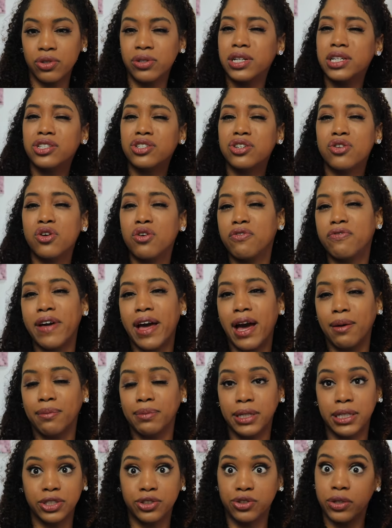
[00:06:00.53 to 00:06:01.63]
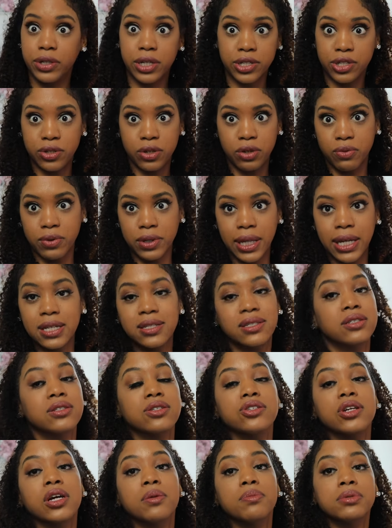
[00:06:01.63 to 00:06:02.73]
traditional families, traditional
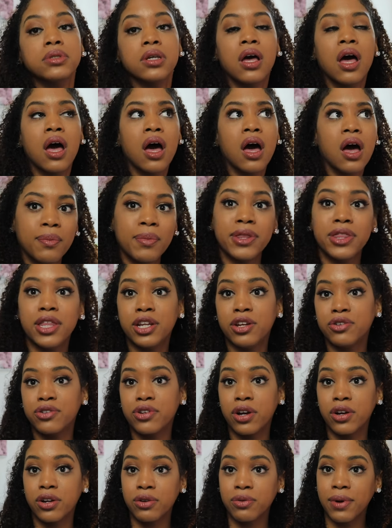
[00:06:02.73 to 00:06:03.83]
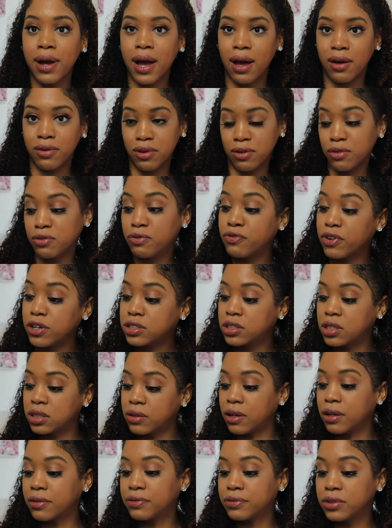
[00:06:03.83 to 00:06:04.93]
relationships. But then you turn around, first
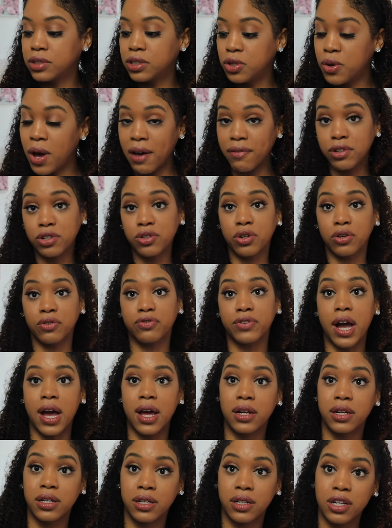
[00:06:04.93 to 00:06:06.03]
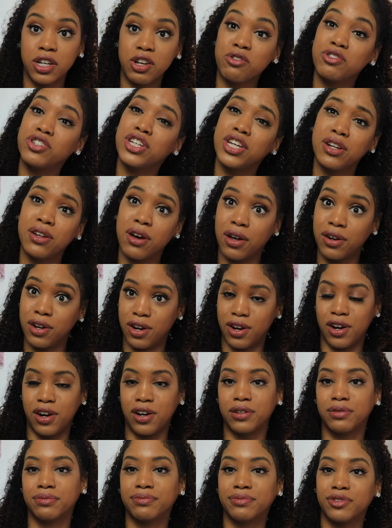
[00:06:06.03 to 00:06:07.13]
off, you have a girlfriend, you cheat on
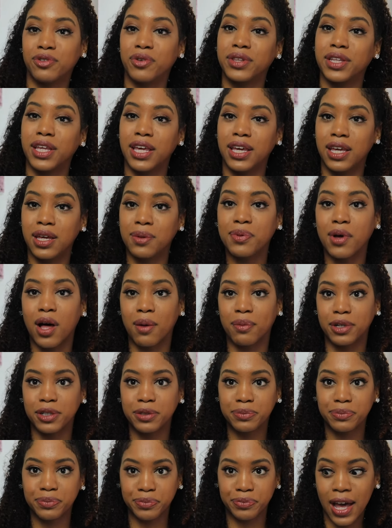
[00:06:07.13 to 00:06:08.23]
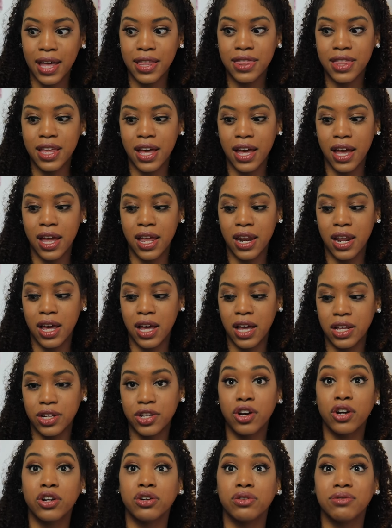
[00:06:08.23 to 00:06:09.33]
her with Keke Palmer, and then
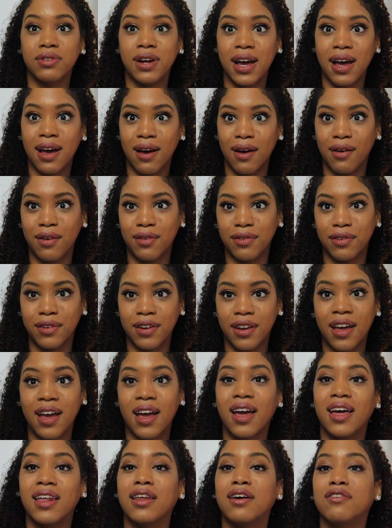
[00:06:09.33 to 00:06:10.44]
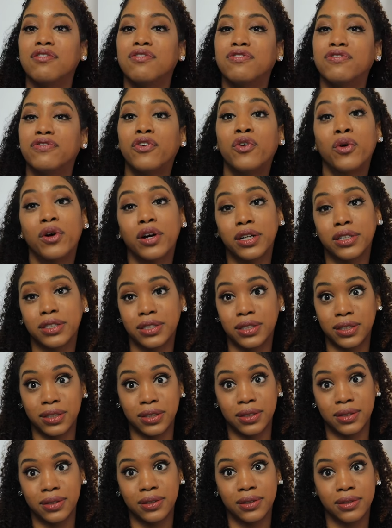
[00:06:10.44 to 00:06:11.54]
turn around and
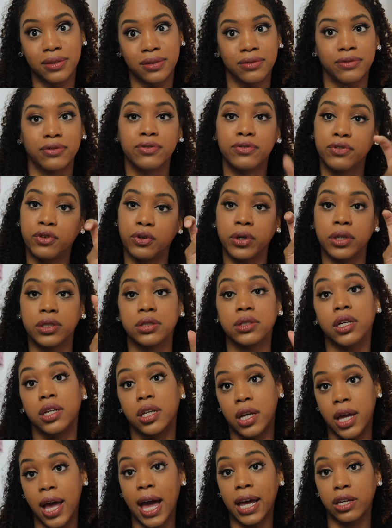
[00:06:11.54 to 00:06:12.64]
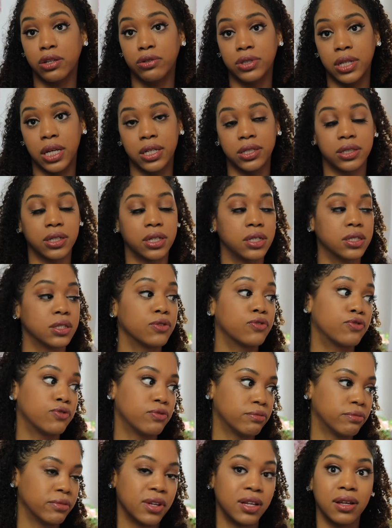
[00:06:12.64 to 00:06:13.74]
force, force accusations,
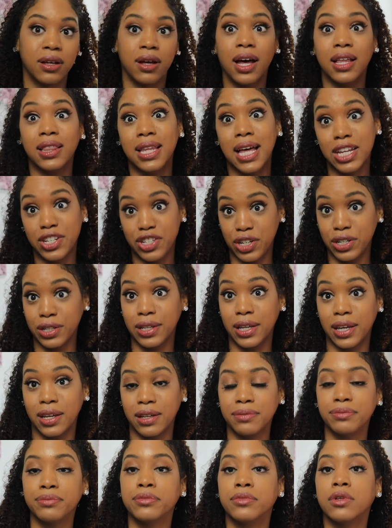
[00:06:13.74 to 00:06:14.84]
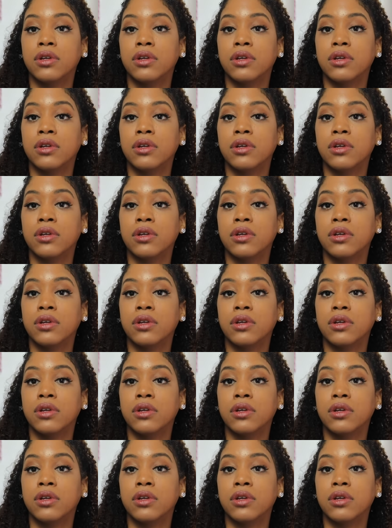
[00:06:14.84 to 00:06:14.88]
allegedly